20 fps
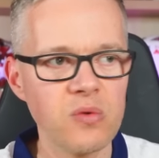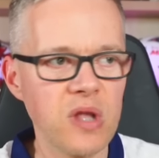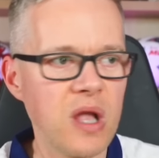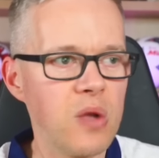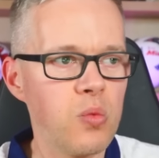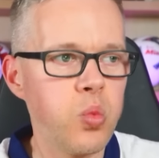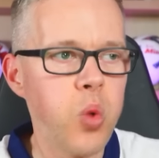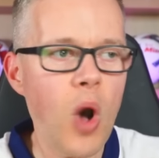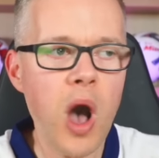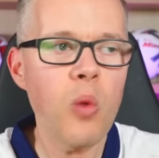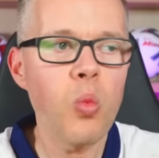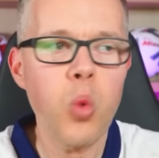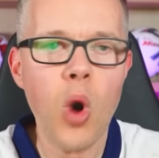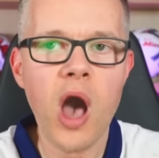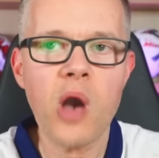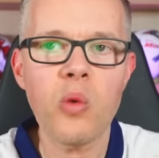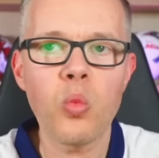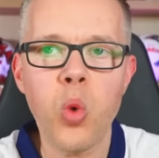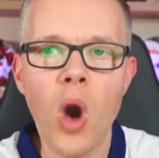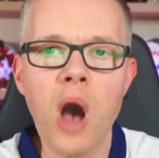Why
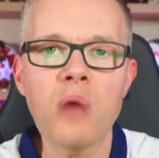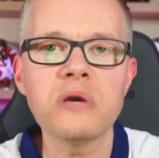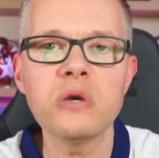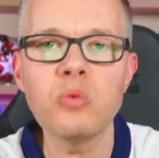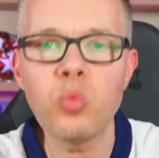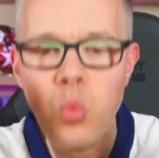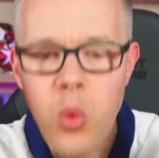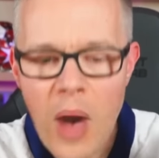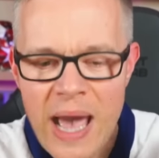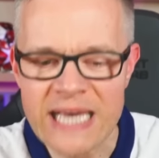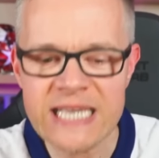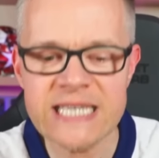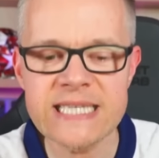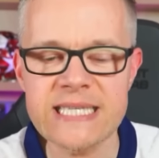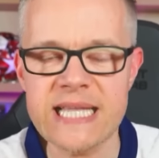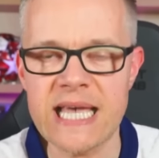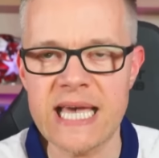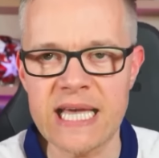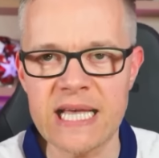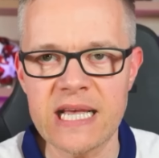are we
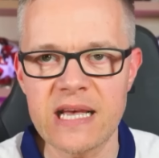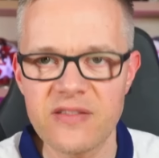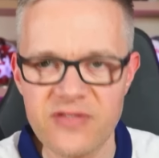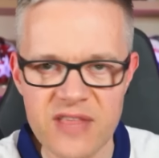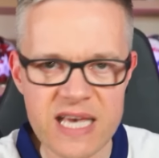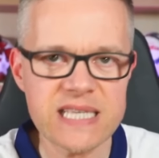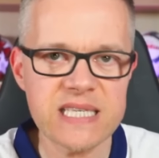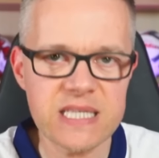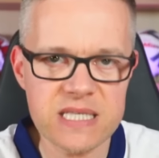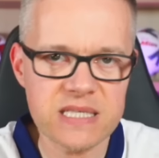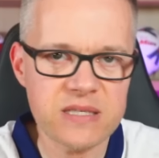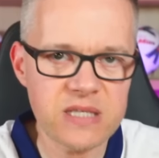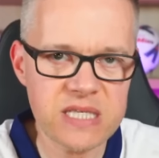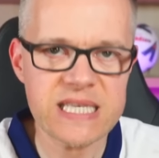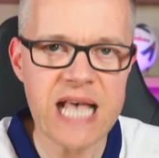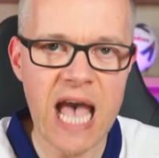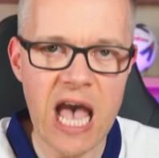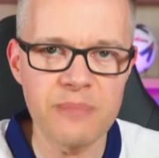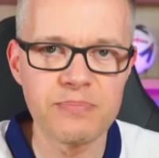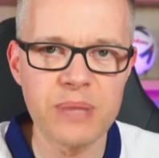wasting this
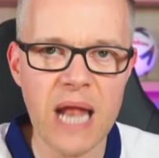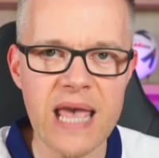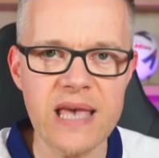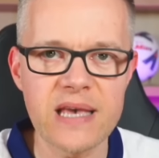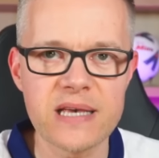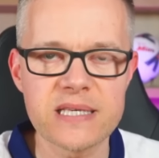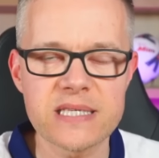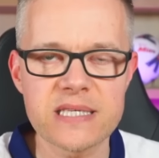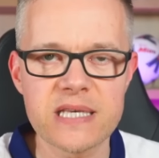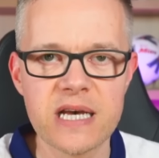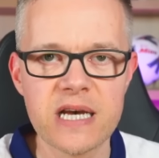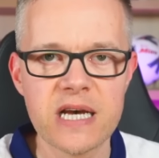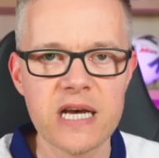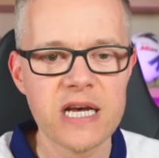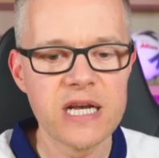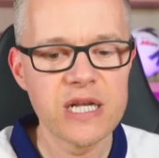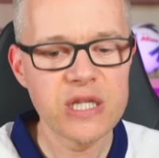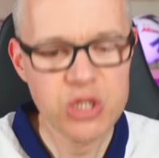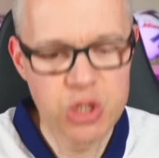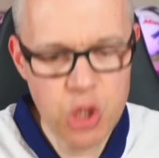set of players?
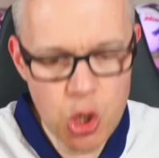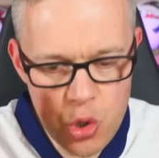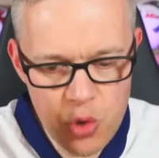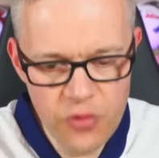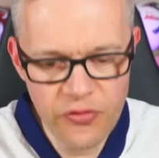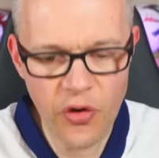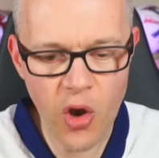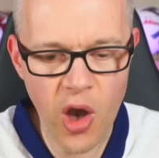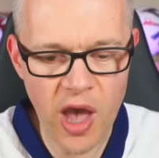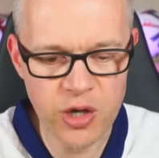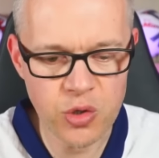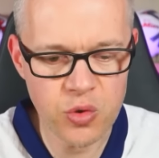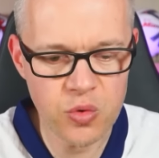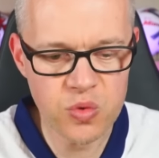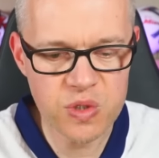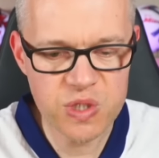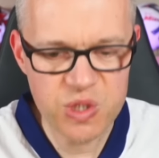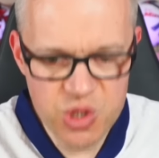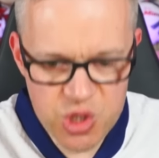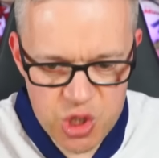Two
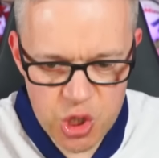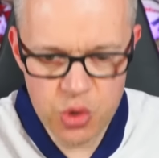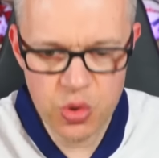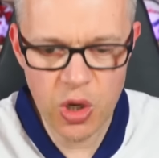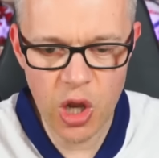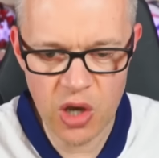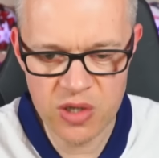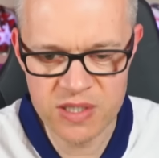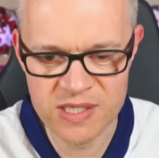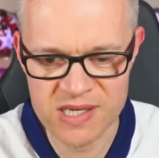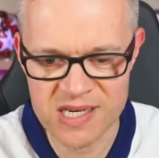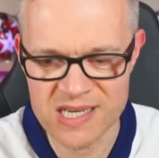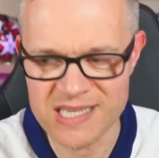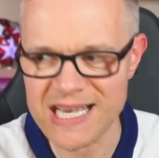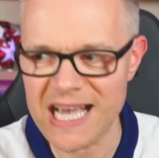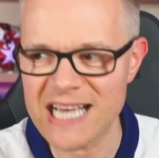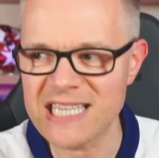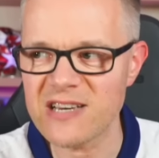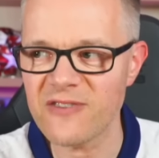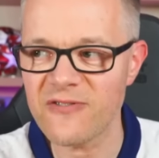finals, two losses
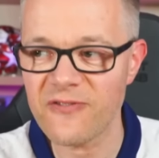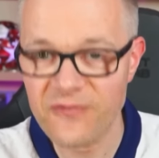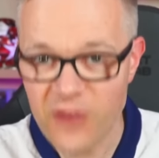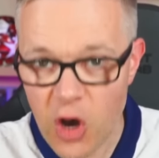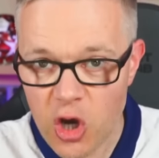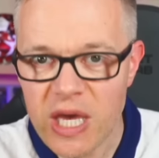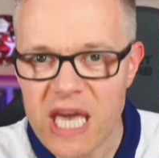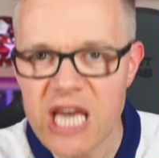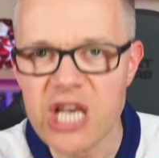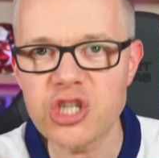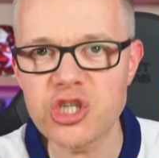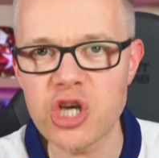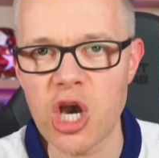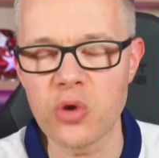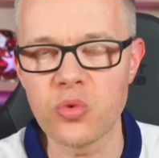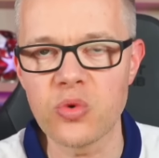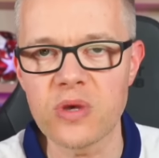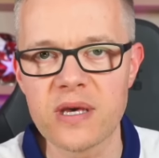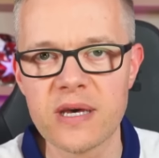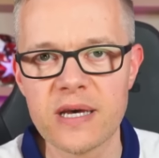is a fucking
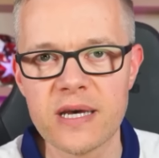joke.